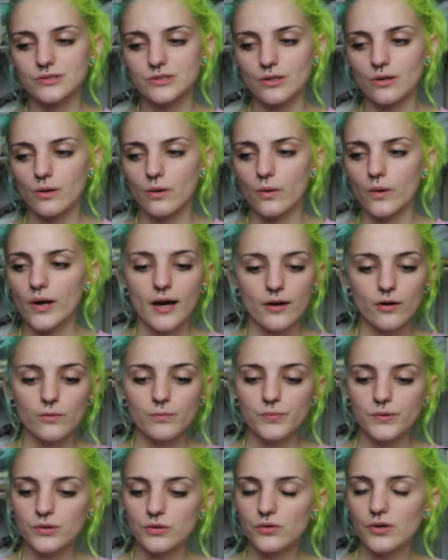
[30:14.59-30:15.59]
So I
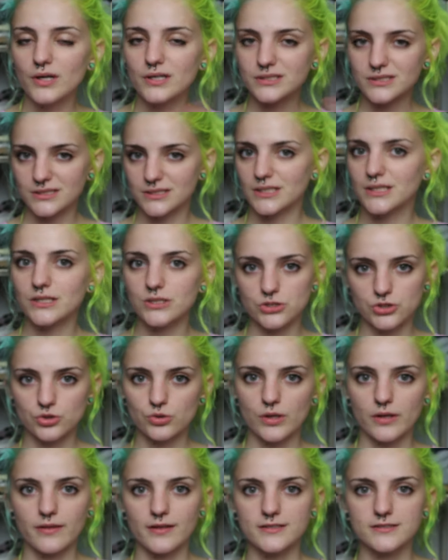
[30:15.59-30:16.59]
hope that you guys did
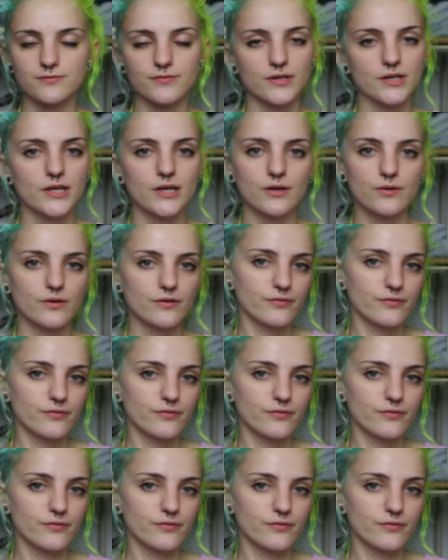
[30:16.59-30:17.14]
enjoy this video.